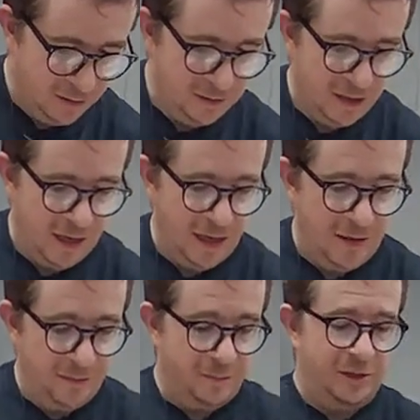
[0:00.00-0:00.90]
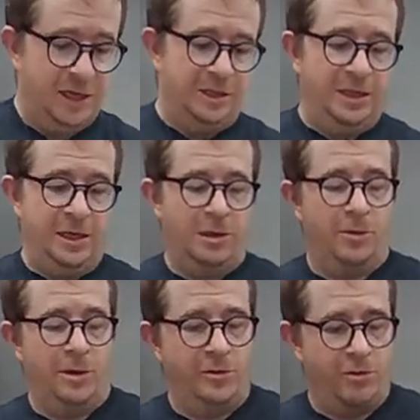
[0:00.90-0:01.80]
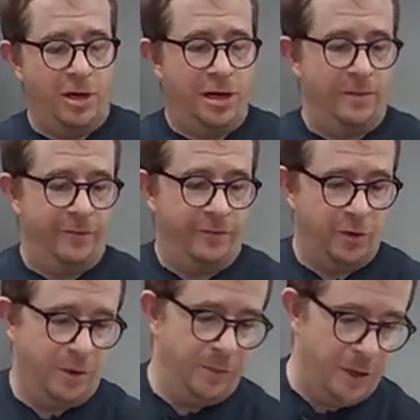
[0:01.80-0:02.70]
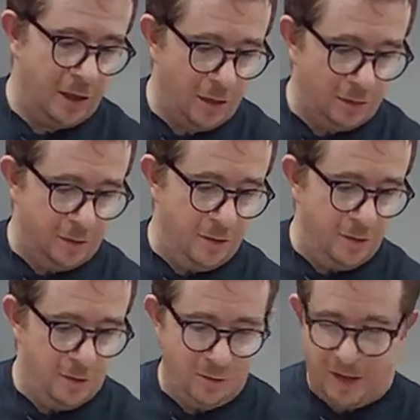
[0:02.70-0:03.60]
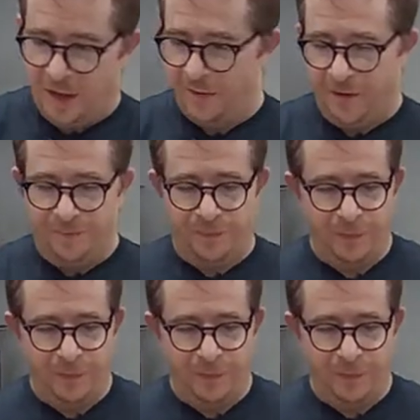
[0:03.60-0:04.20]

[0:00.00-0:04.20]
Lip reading: some Cheshire clotted cream from the Clotted Hall Dairy.